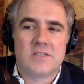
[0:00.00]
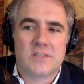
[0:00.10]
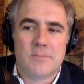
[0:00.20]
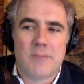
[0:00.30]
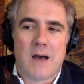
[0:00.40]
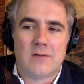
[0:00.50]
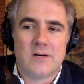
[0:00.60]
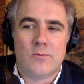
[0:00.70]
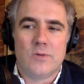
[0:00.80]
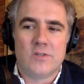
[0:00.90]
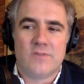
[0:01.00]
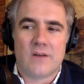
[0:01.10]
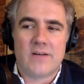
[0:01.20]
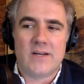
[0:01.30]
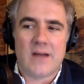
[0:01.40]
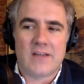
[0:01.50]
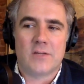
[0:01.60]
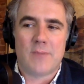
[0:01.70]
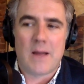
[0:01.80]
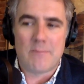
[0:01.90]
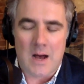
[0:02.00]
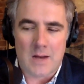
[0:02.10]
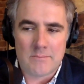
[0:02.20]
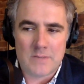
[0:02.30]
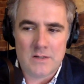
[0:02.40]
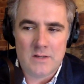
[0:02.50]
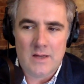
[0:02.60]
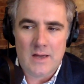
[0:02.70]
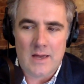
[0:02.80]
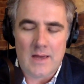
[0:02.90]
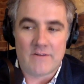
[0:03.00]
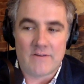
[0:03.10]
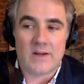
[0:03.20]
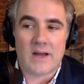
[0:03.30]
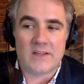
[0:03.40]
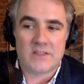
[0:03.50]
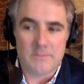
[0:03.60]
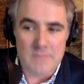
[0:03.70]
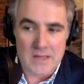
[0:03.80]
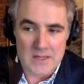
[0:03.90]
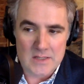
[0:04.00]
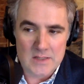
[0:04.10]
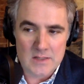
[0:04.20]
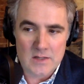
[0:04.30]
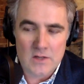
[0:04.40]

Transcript: Sabala was very nice to my mom and very nice to me